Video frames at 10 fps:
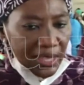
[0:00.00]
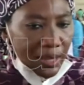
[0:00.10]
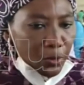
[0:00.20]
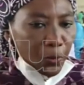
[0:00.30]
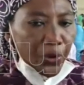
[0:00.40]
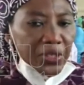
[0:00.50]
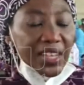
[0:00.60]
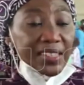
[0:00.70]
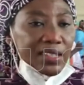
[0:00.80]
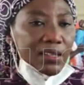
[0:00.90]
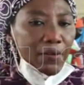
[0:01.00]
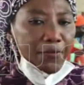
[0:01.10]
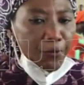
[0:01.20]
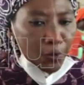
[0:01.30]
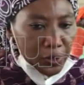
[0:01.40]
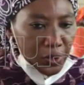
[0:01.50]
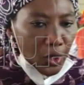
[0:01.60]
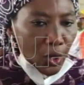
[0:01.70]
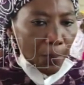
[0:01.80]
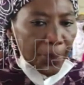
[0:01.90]
them to processing of food,
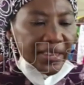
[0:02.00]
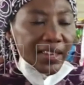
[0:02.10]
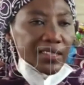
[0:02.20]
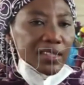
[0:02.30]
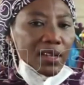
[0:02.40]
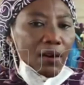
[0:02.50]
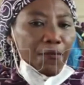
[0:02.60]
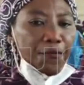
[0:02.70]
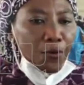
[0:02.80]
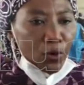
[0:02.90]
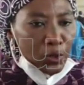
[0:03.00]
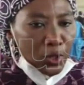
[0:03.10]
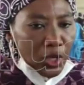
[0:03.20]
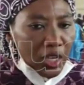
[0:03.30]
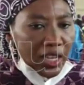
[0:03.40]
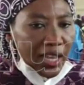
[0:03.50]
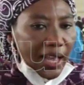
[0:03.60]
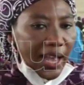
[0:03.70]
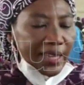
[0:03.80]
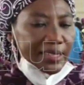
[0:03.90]
packaging of food,
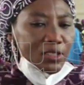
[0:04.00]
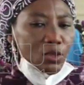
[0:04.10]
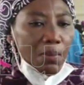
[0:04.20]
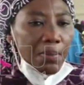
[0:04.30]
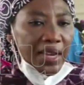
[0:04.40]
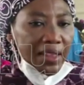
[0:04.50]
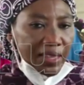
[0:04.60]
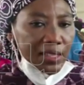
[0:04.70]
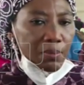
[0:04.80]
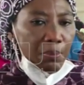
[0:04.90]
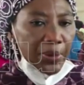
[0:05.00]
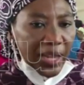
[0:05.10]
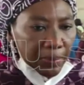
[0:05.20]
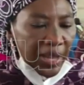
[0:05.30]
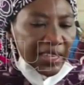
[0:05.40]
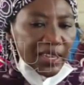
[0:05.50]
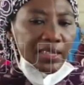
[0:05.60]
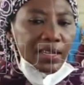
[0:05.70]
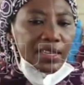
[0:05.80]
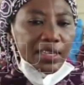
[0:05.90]
and so many things, bread
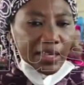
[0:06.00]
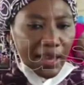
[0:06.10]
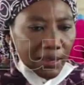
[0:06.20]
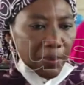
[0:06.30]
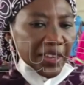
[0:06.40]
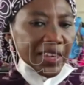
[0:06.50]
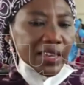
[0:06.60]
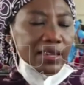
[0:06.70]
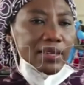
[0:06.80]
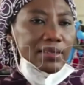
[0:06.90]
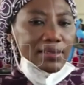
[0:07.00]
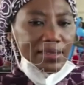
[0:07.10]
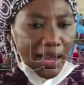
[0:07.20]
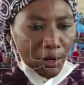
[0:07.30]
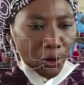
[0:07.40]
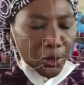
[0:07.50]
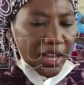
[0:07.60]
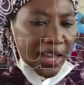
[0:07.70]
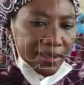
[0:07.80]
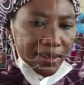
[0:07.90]
making, cake making, salon,
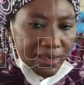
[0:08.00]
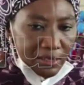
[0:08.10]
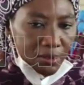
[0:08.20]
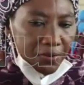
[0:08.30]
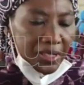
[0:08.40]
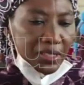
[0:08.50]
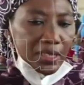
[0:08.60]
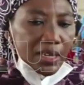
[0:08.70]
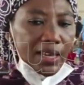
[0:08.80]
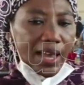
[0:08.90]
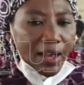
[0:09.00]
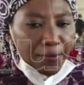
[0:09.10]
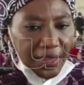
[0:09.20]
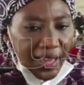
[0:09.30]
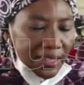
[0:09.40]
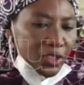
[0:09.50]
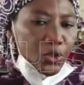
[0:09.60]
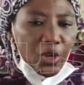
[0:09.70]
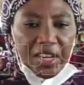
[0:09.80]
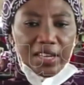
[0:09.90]
and the rest of it. After this
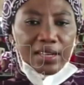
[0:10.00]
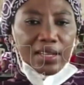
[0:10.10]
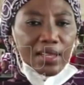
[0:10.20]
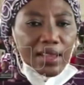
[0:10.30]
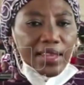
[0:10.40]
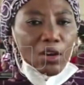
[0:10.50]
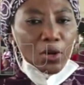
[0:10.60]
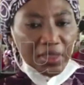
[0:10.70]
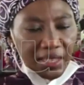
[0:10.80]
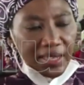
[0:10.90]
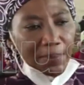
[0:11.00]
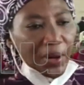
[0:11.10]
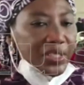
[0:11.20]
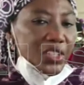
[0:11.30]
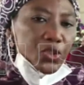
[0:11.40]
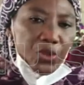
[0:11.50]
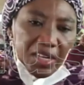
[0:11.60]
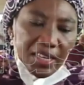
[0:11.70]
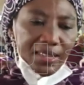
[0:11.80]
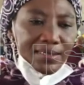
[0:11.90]
training, the good thing about this
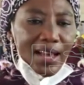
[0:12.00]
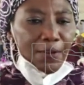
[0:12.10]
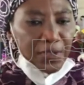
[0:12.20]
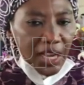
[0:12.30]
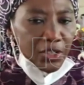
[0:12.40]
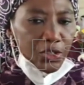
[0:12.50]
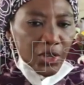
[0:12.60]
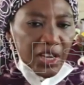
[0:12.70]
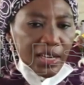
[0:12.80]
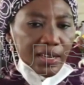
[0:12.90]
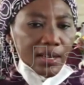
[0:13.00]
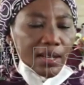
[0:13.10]
training is after the training,